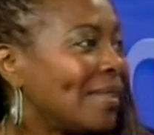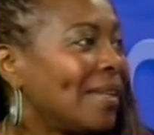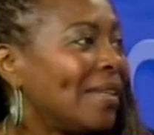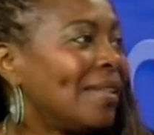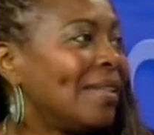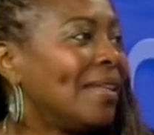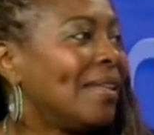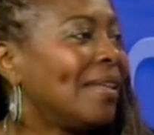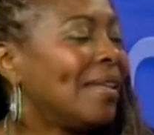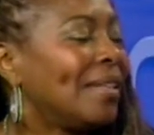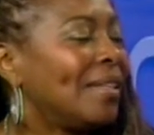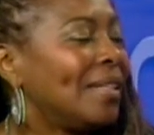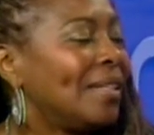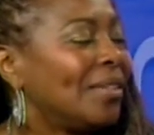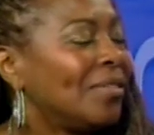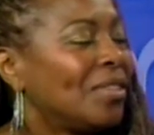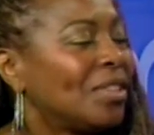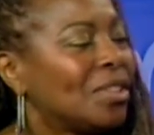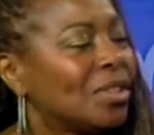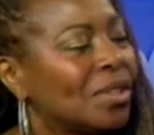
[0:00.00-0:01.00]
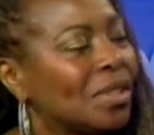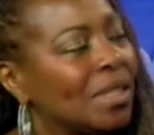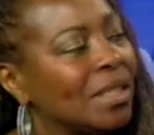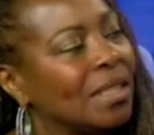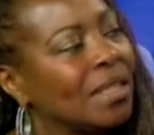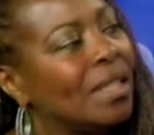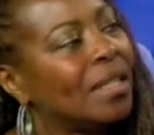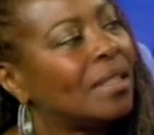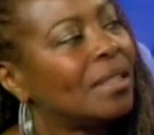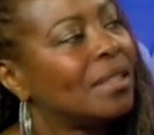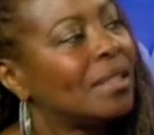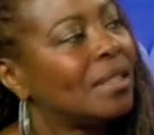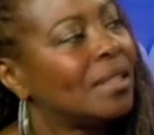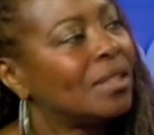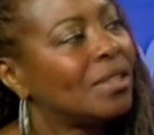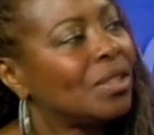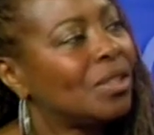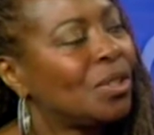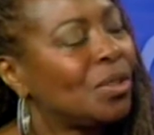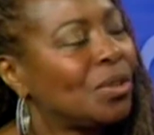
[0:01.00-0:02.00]
and then eventually on
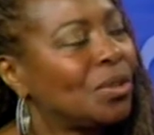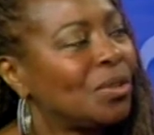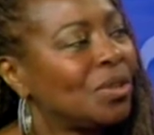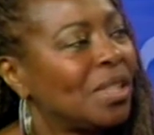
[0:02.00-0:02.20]
into